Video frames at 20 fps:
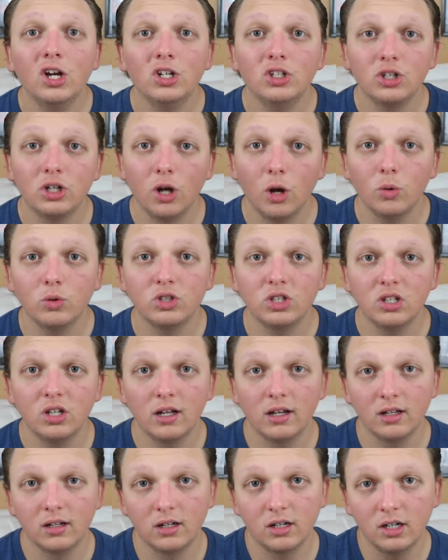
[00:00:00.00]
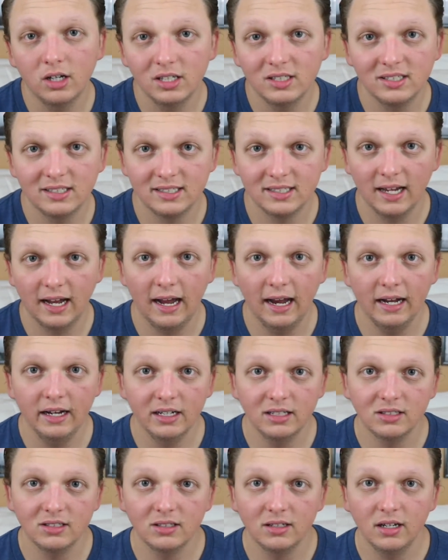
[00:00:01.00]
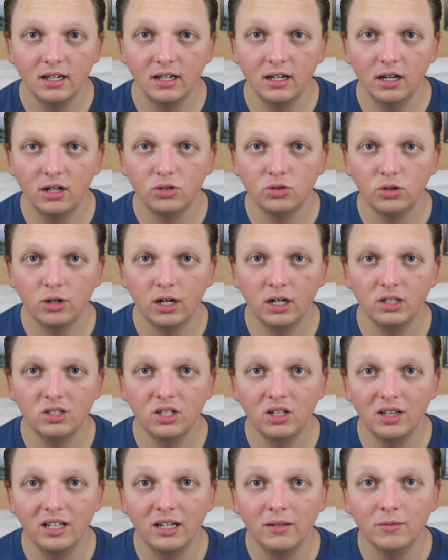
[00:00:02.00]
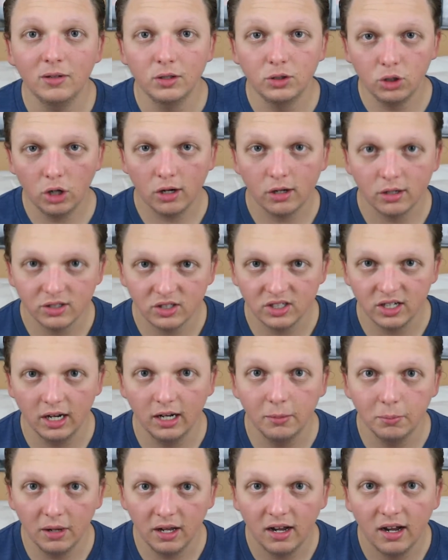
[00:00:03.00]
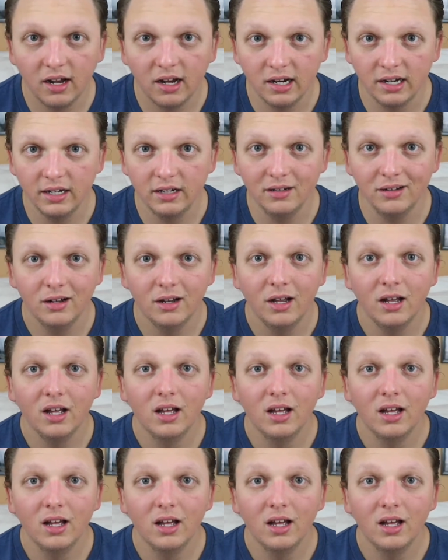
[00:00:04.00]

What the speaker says: to go to the good side and try to leave the dark side behind.